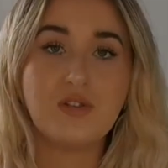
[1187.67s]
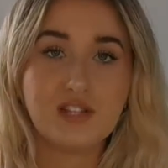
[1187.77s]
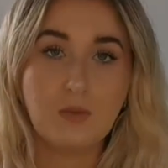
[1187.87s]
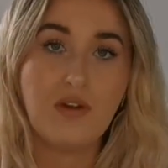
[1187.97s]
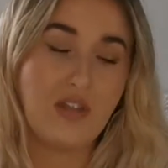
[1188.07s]

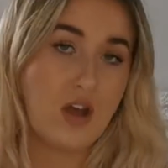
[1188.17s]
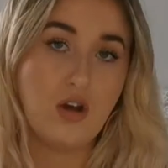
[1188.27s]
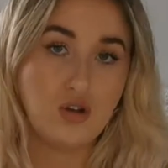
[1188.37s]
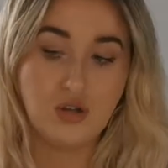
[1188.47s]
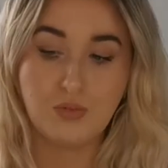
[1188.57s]
Obviously when they
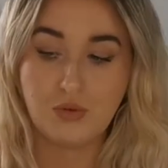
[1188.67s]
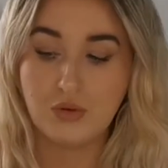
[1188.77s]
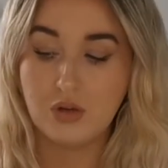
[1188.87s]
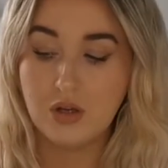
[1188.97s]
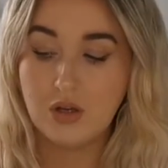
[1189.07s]
are
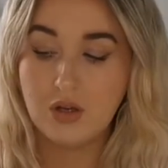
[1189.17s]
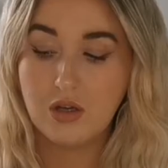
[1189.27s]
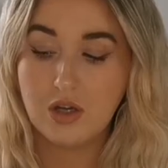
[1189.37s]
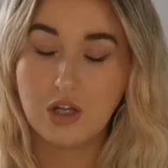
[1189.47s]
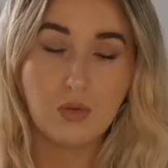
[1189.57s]
newborn
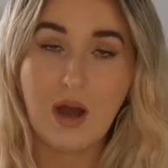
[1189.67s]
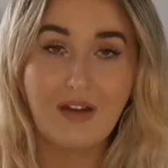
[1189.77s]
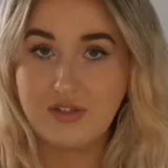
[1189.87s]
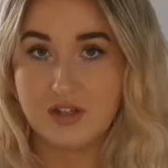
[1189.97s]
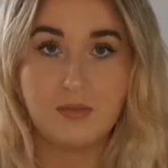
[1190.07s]
you will
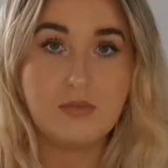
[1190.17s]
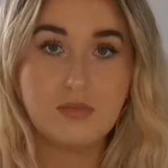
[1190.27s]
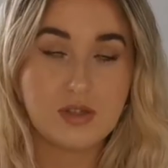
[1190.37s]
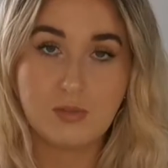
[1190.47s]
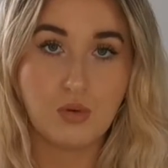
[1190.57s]
have to
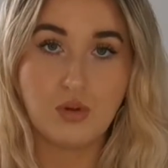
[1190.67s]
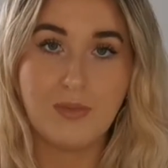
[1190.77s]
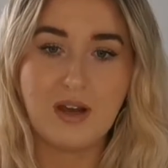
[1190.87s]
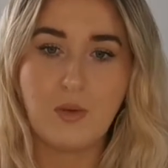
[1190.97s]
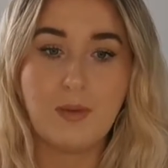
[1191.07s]
support
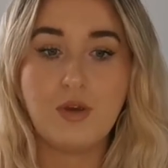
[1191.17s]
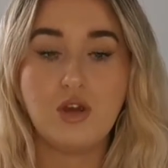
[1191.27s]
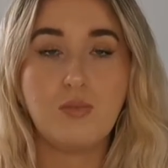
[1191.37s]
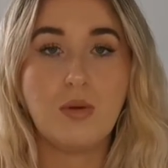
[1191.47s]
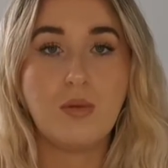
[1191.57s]
them anyway, but
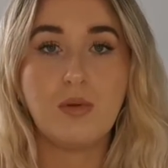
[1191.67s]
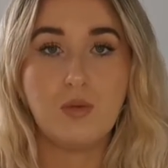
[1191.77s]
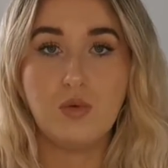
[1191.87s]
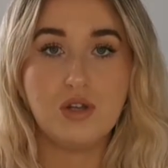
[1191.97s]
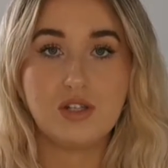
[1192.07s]
you
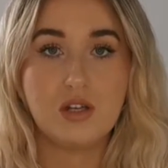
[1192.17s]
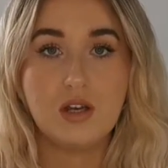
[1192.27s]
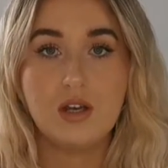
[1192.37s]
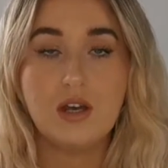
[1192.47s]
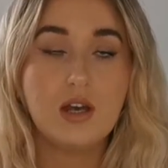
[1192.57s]
probably would
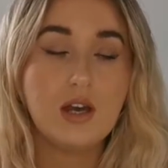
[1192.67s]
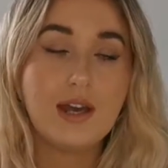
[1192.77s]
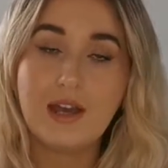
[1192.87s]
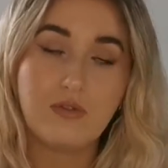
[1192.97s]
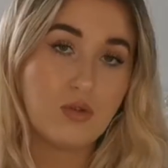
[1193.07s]

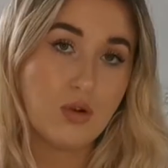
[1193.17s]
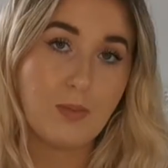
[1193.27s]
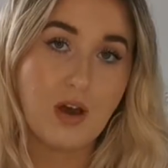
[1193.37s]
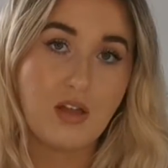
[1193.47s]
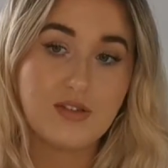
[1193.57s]
even on a
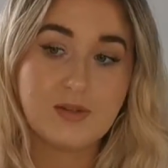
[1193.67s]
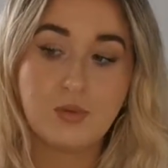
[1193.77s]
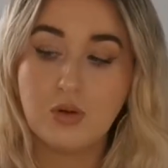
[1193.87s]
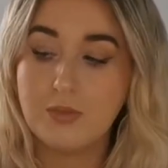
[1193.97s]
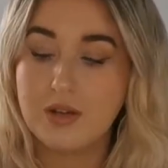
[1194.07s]
bath
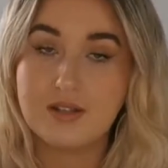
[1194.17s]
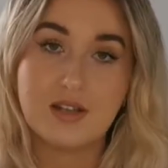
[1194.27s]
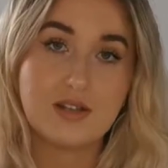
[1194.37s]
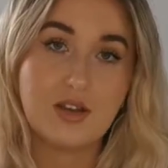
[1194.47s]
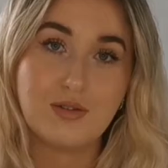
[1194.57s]
support because
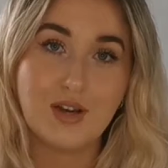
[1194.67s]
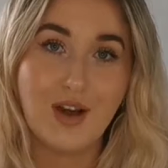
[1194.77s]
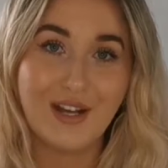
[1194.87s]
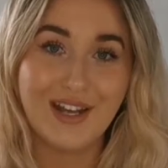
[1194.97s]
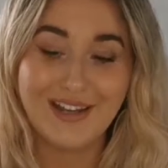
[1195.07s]
they're so
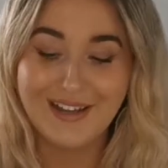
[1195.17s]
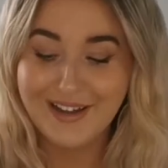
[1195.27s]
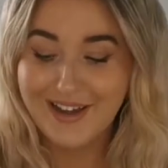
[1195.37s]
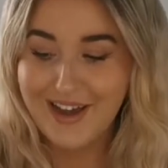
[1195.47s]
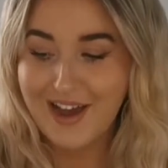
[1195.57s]
tiny.
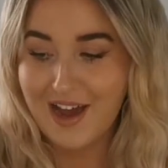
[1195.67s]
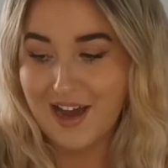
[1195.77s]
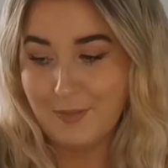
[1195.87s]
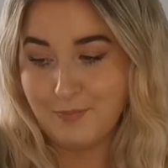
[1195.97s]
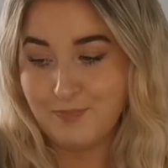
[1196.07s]

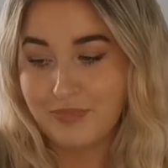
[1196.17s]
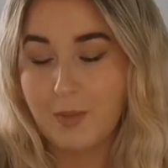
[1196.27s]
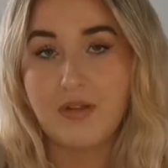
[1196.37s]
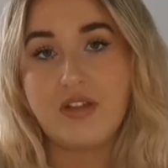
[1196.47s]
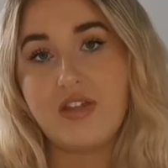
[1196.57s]

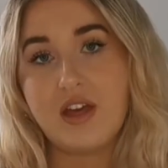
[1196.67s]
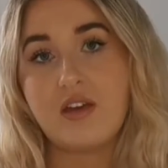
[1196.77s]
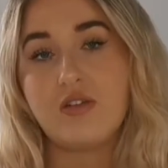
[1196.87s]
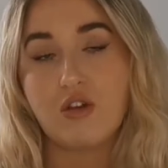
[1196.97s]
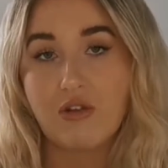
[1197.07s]
But
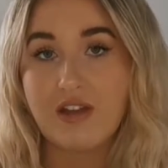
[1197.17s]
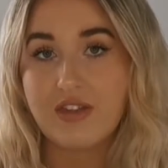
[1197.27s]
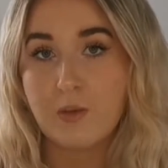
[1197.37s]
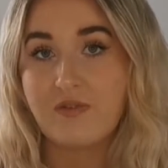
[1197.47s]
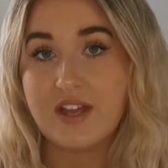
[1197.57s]
the
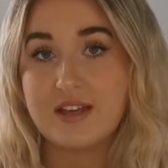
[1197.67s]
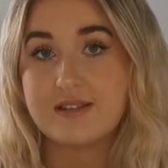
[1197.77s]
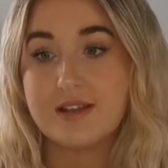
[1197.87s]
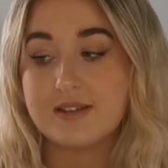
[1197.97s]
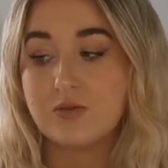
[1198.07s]
great thing with
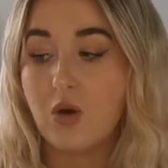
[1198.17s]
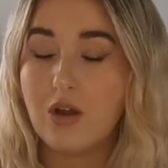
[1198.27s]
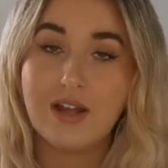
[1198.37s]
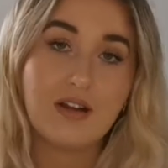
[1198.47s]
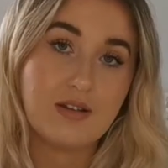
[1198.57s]
this is not
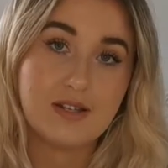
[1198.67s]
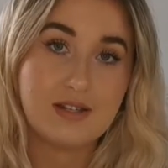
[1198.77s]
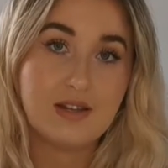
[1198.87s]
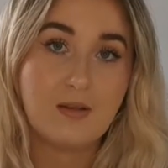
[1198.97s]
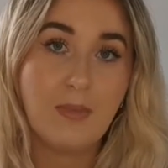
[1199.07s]
only can I
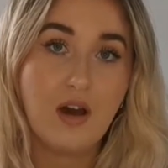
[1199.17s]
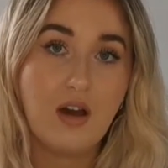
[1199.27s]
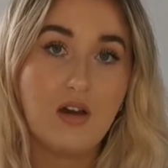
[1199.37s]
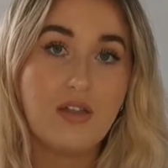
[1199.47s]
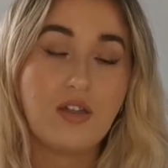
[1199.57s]
sit it in the
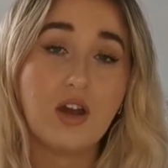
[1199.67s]
bath,